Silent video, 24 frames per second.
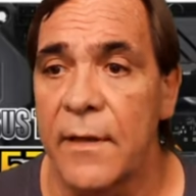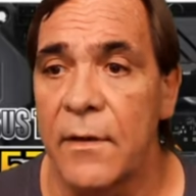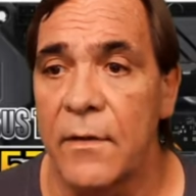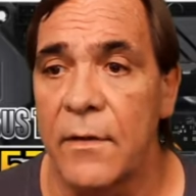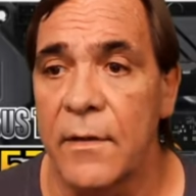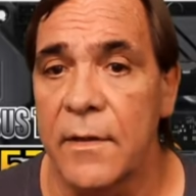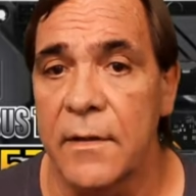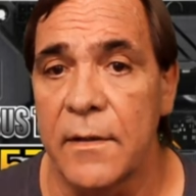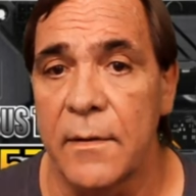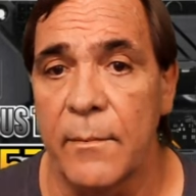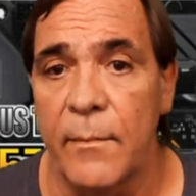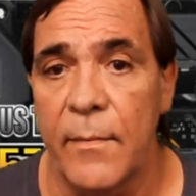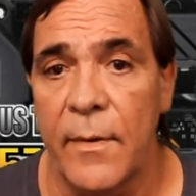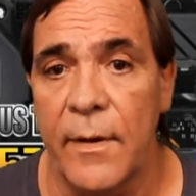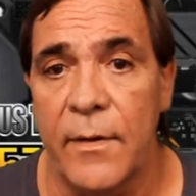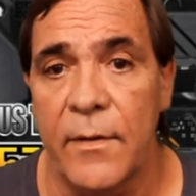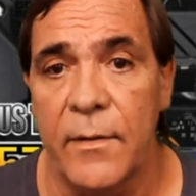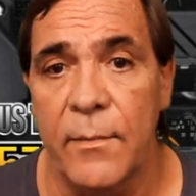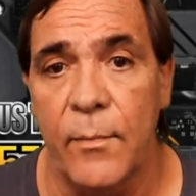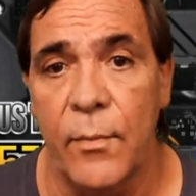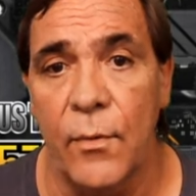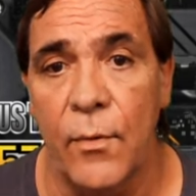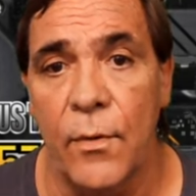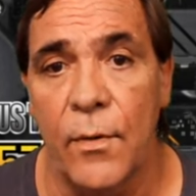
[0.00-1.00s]
a look at the
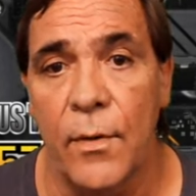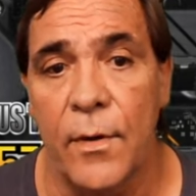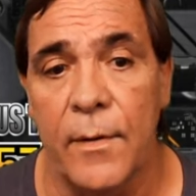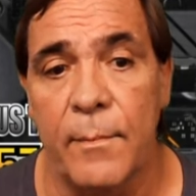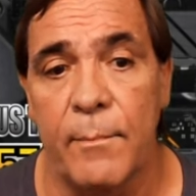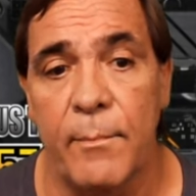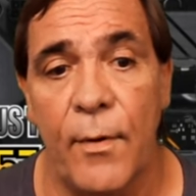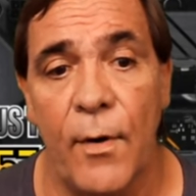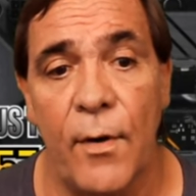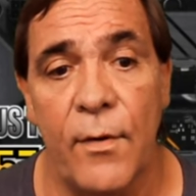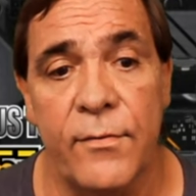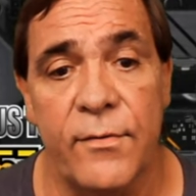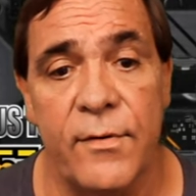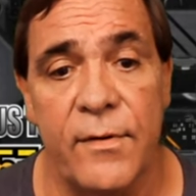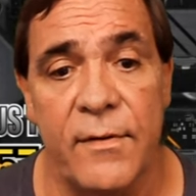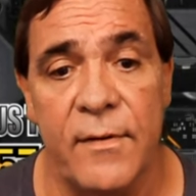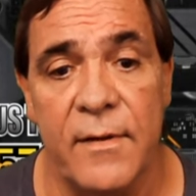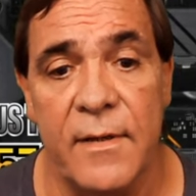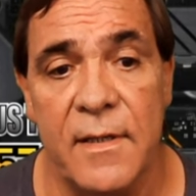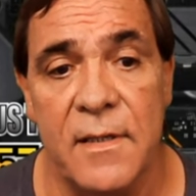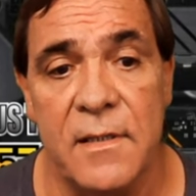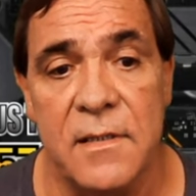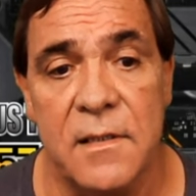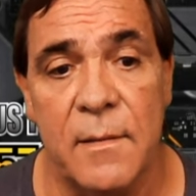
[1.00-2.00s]
motherboard. Both of
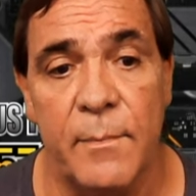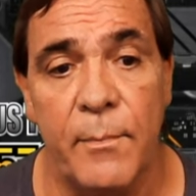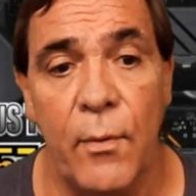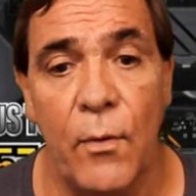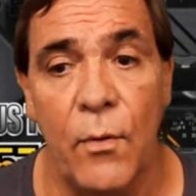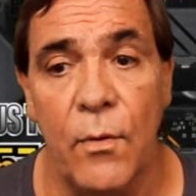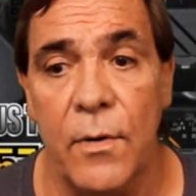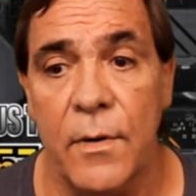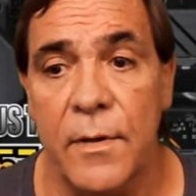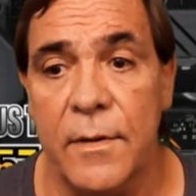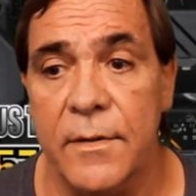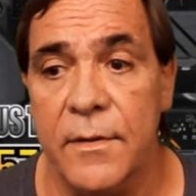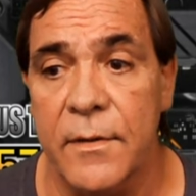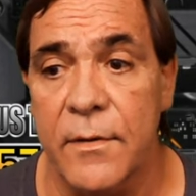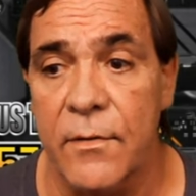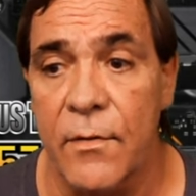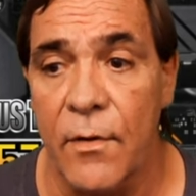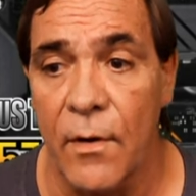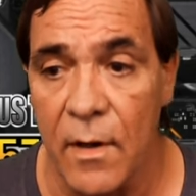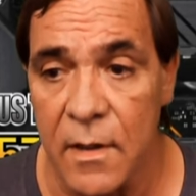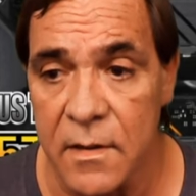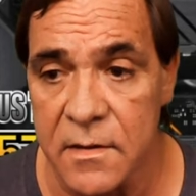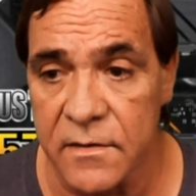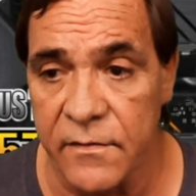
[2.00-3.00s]
these support
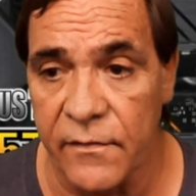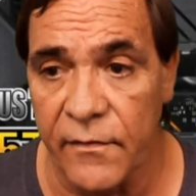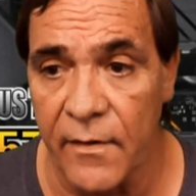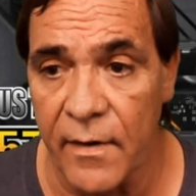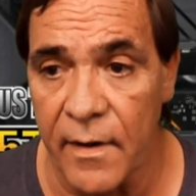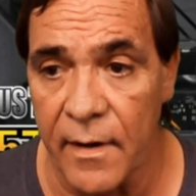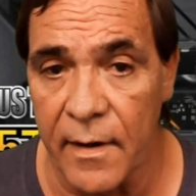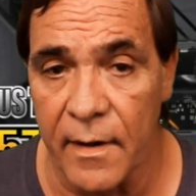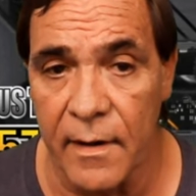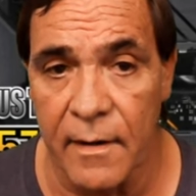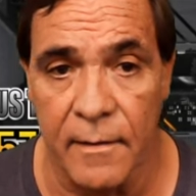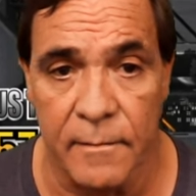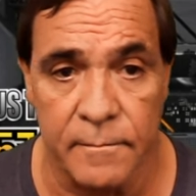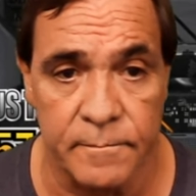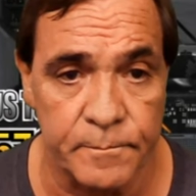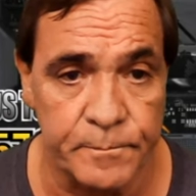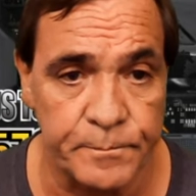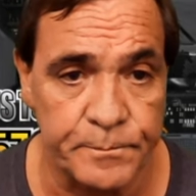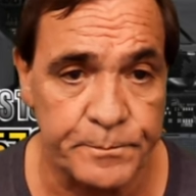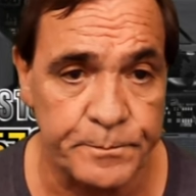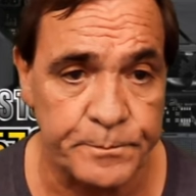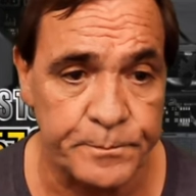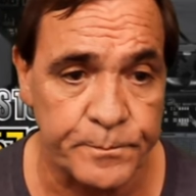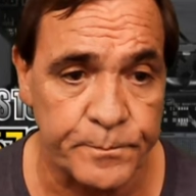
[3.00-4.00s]
Crossfire
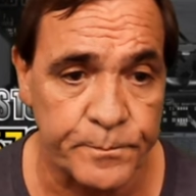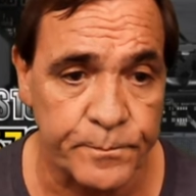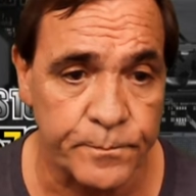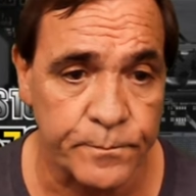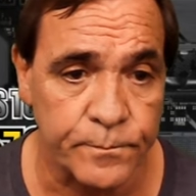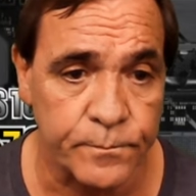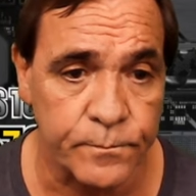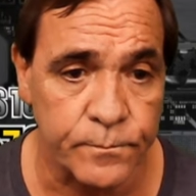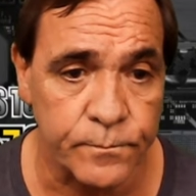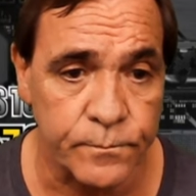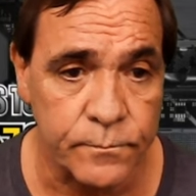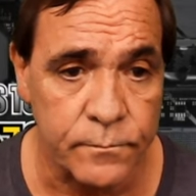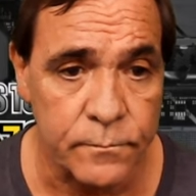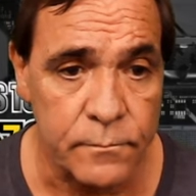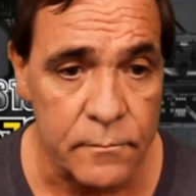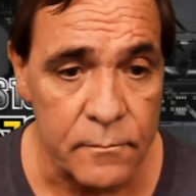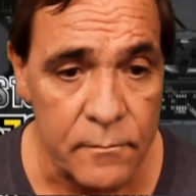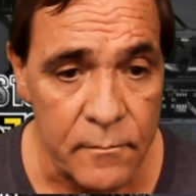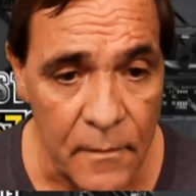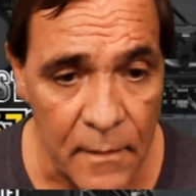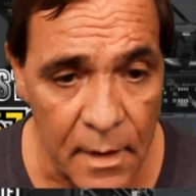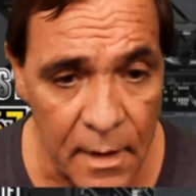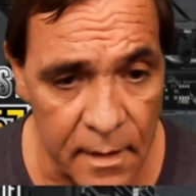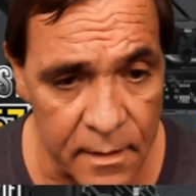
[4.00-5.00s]

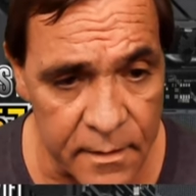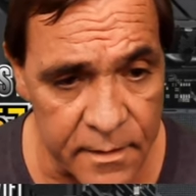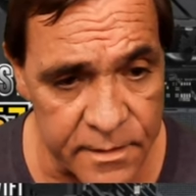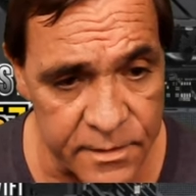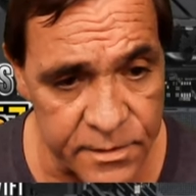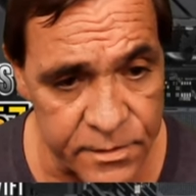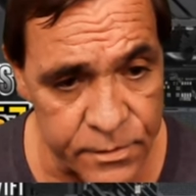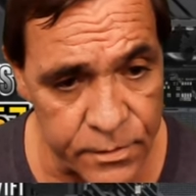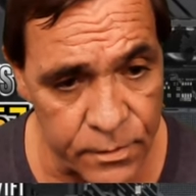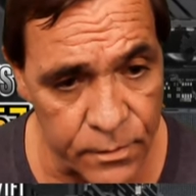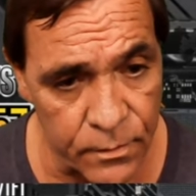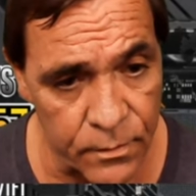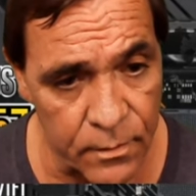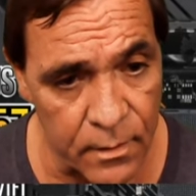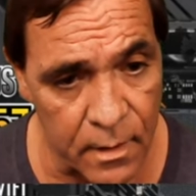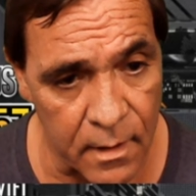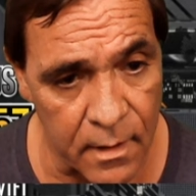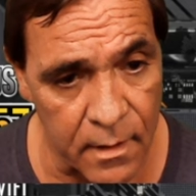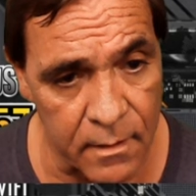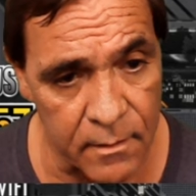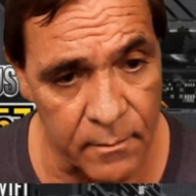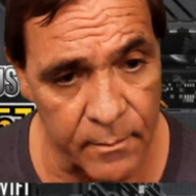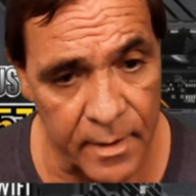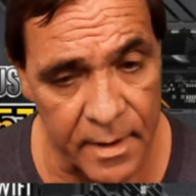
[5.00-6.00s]
in these two
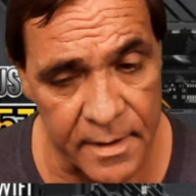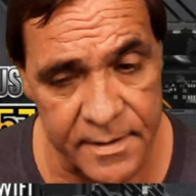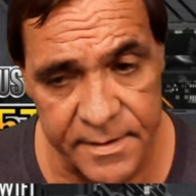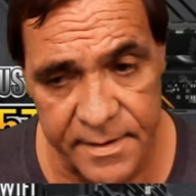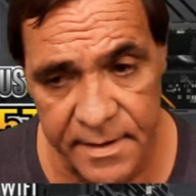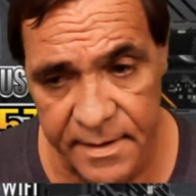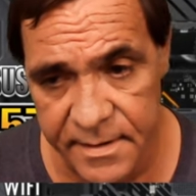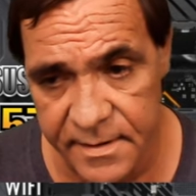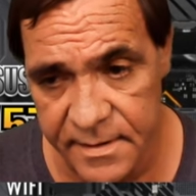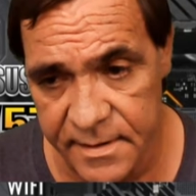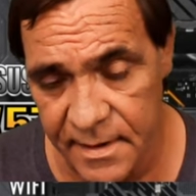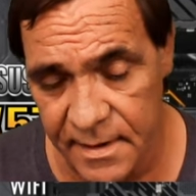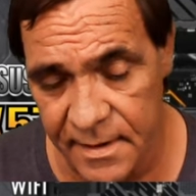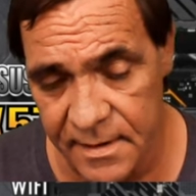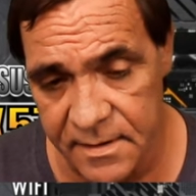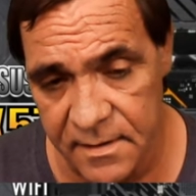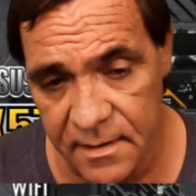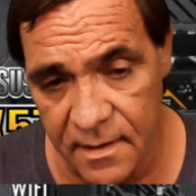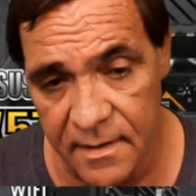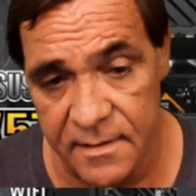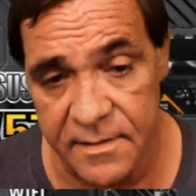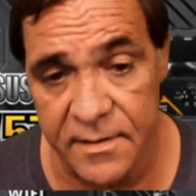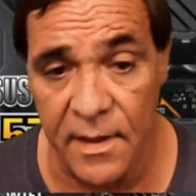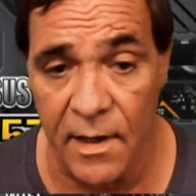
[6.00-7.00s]
long by 16
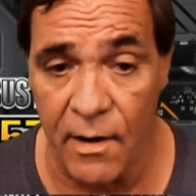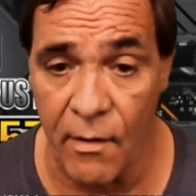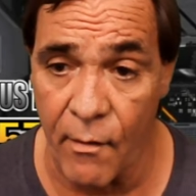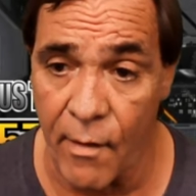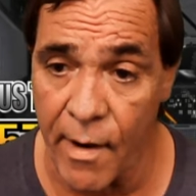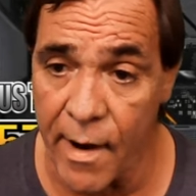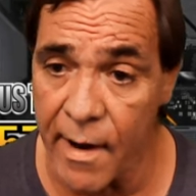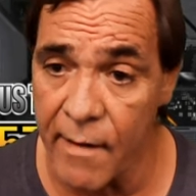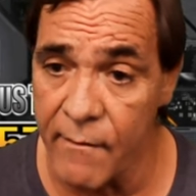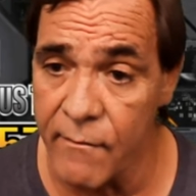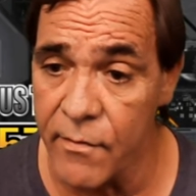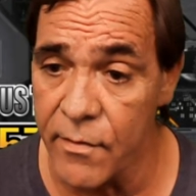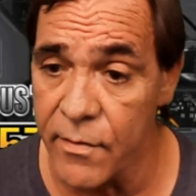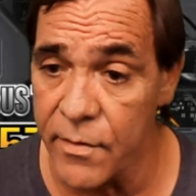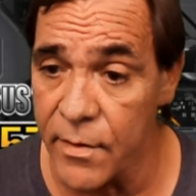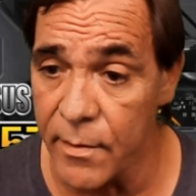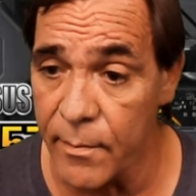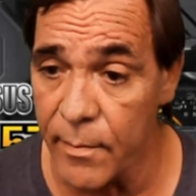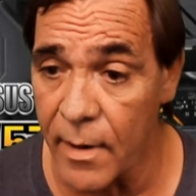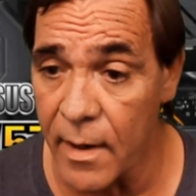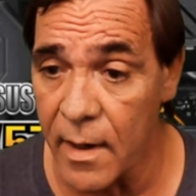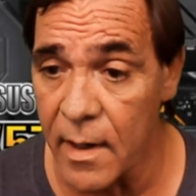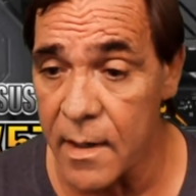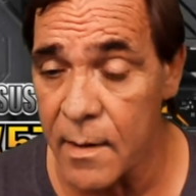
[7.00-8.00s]
slots. However, the
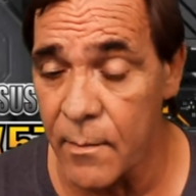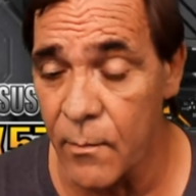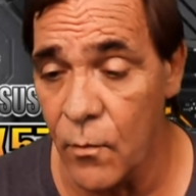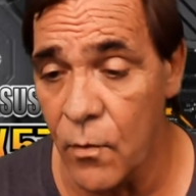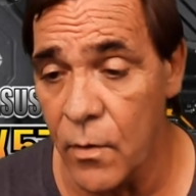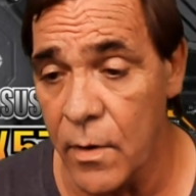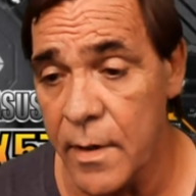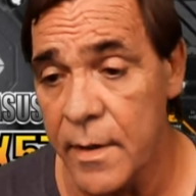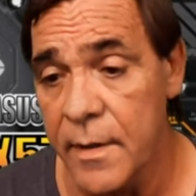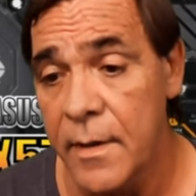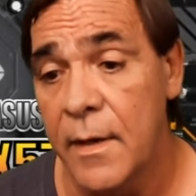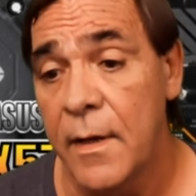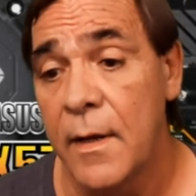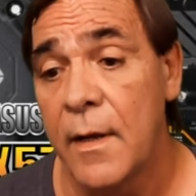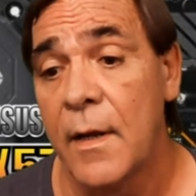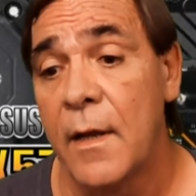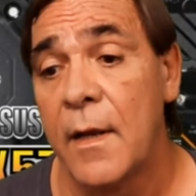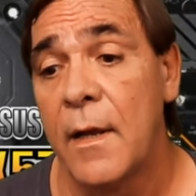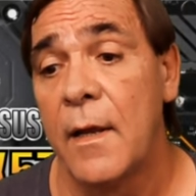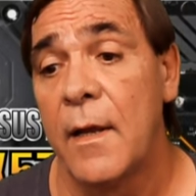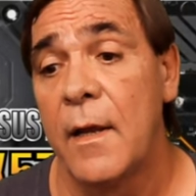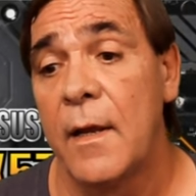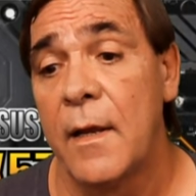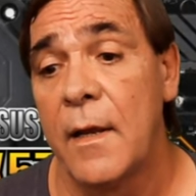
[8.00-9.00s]
bottom one
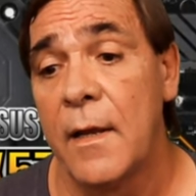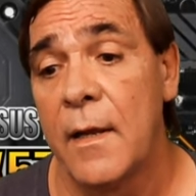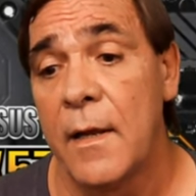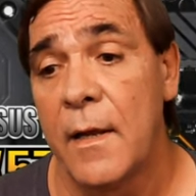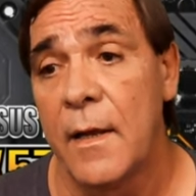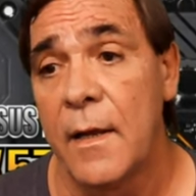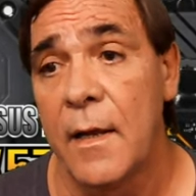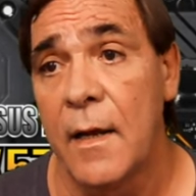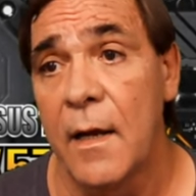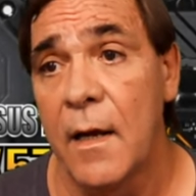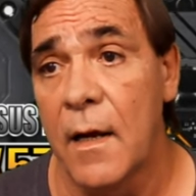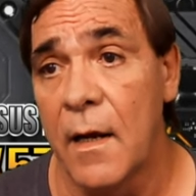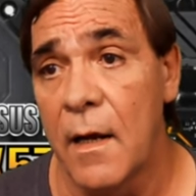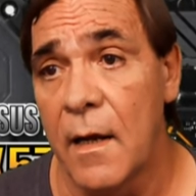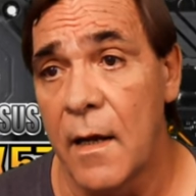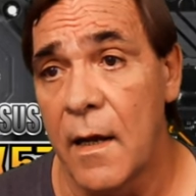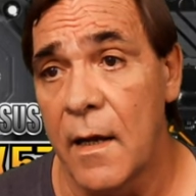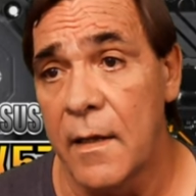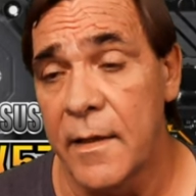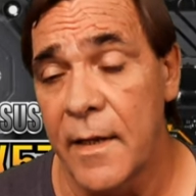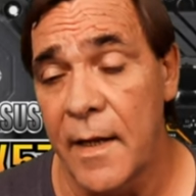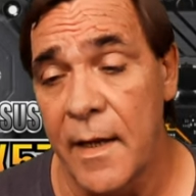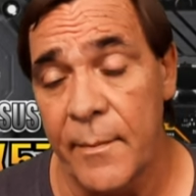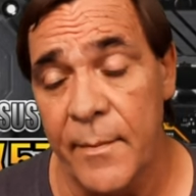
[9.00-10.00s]

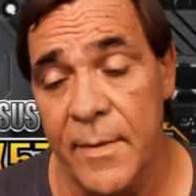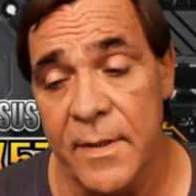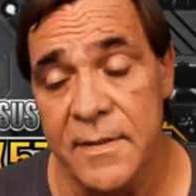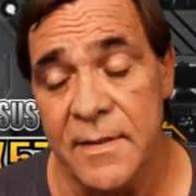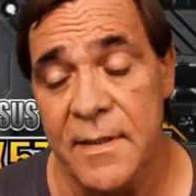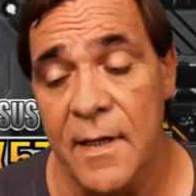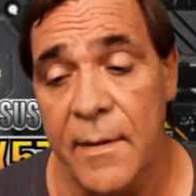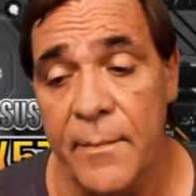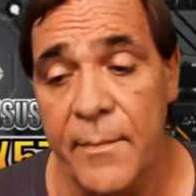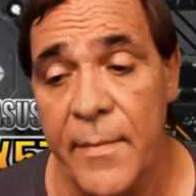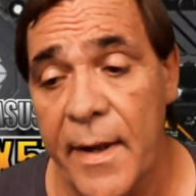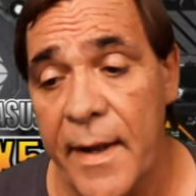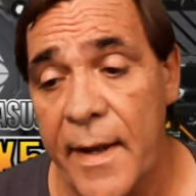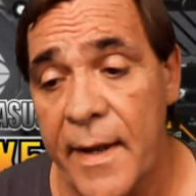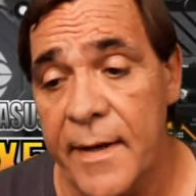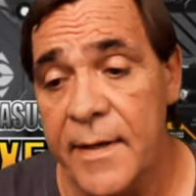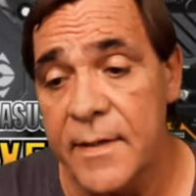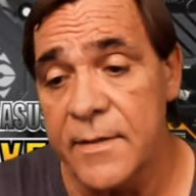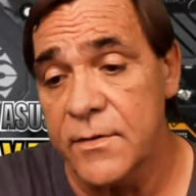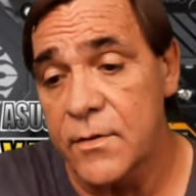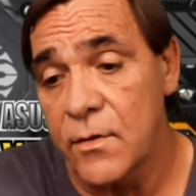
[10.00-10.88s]
on the MSI MAG is